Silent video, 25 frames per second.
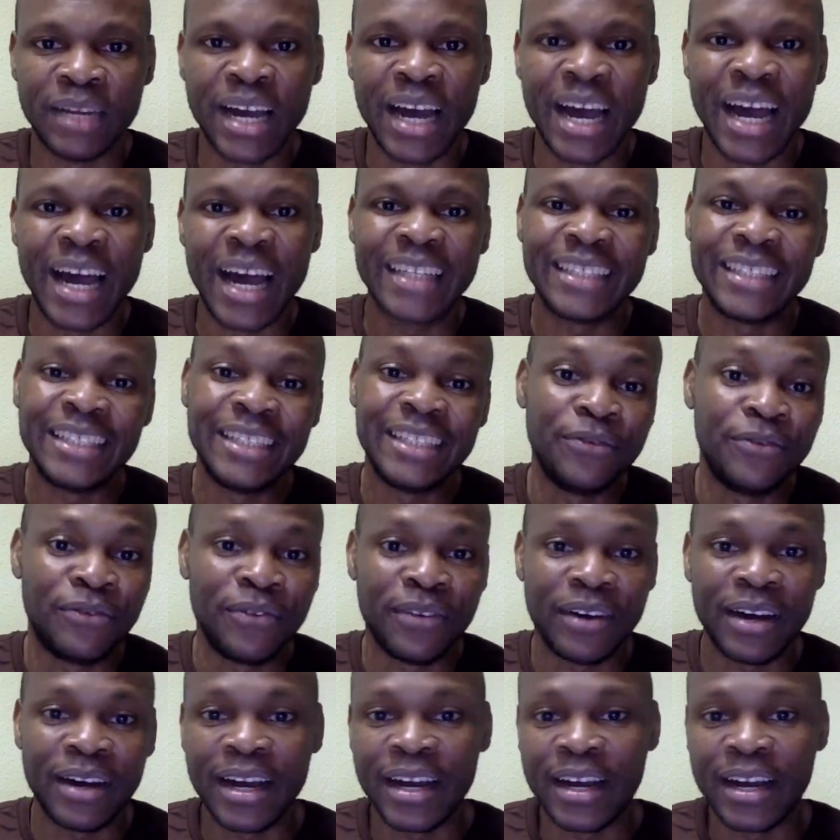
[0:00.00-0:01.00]

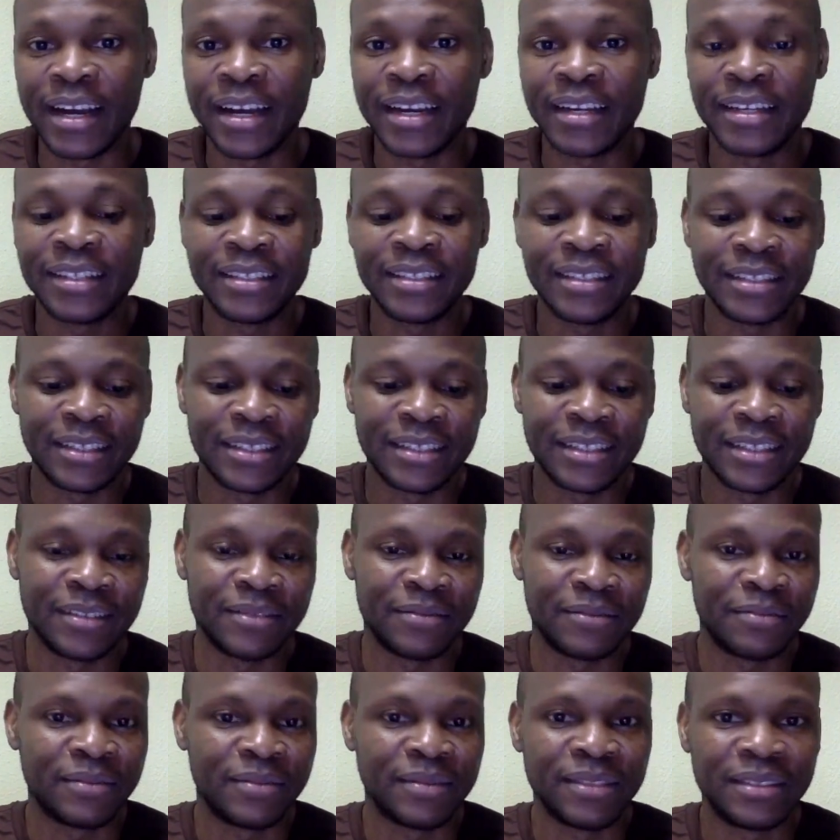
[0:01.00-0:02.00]
artifacts
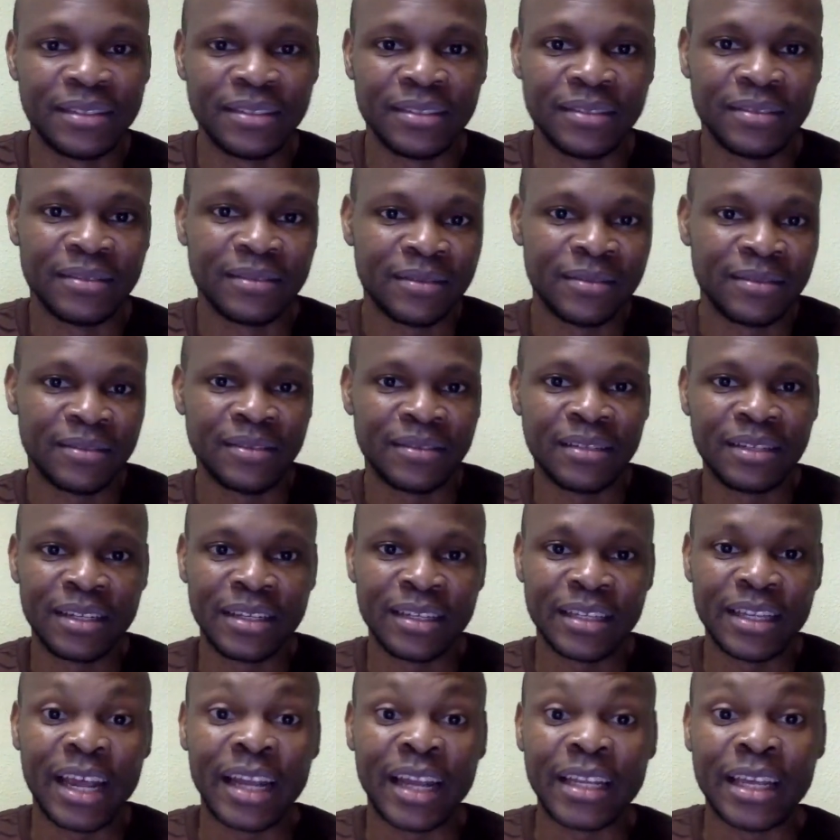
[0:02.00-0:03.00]

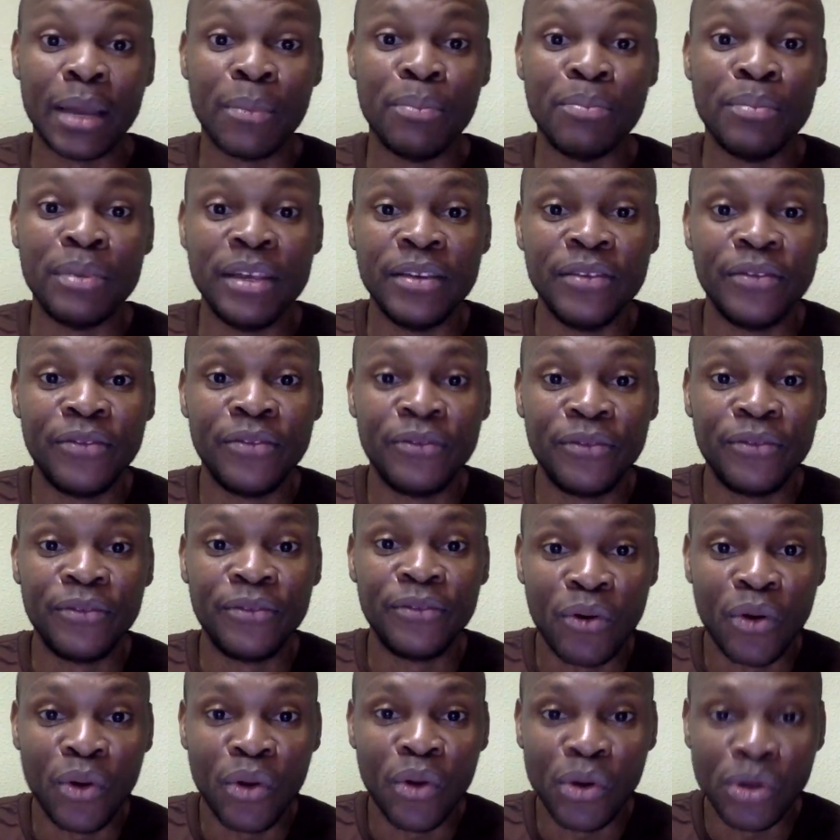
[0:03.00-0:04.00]
that can be
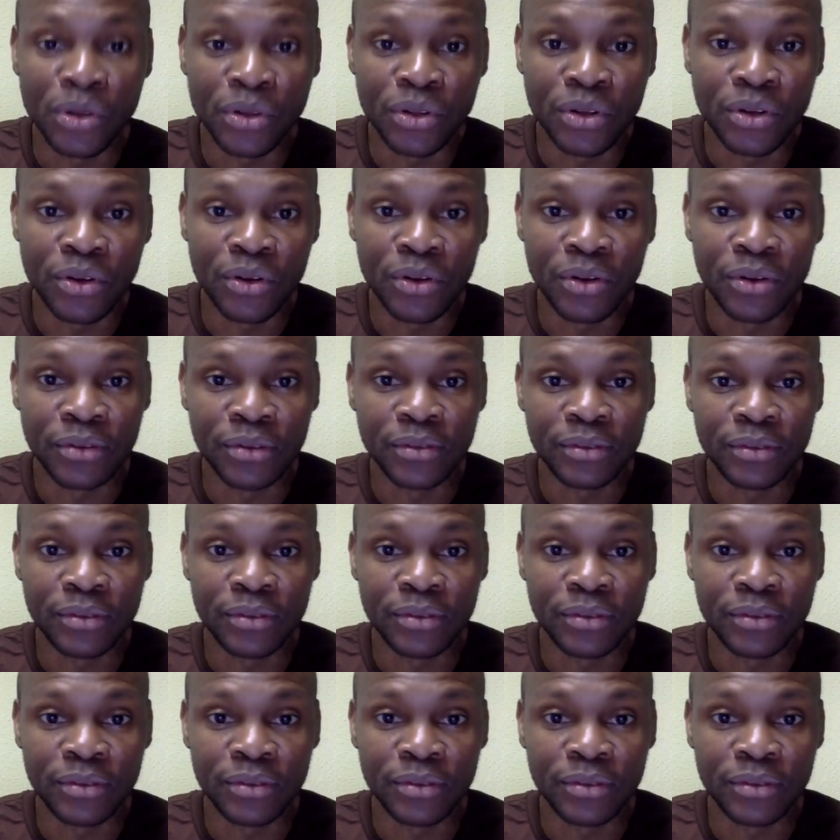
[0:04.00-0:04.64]
found on an